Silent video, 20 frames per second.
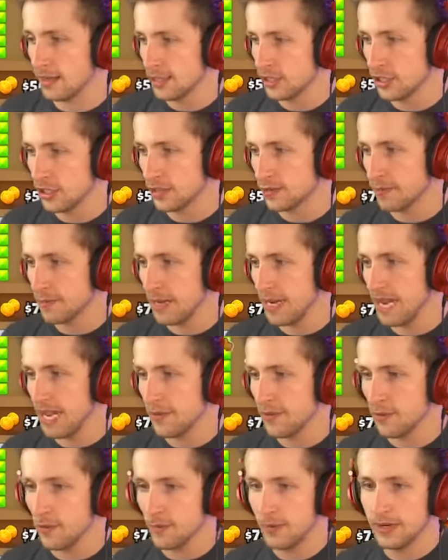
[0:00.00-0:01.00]
Let's just, I
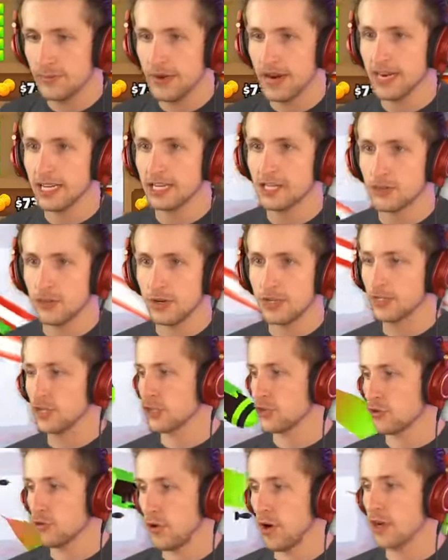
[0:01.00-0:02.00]
mean, we might as well
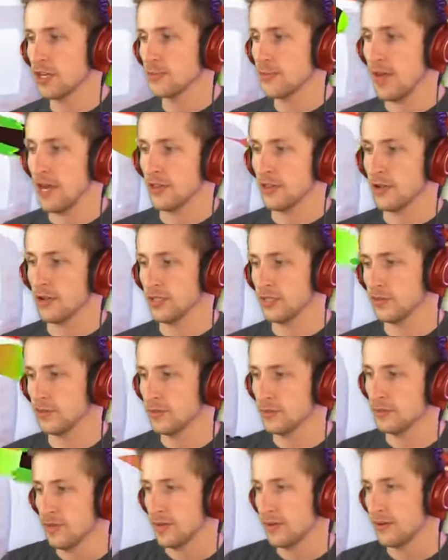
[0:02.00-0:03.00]
just cross path all of
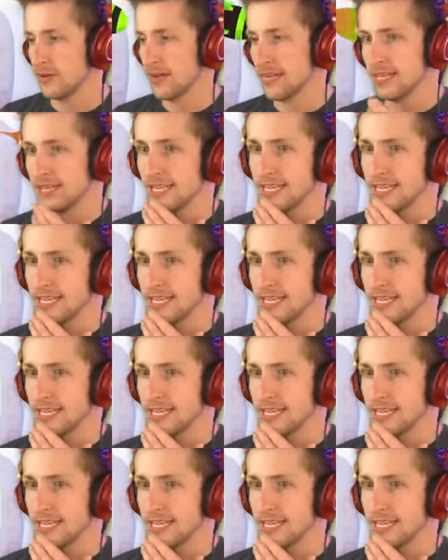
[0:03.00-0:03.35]
them, right?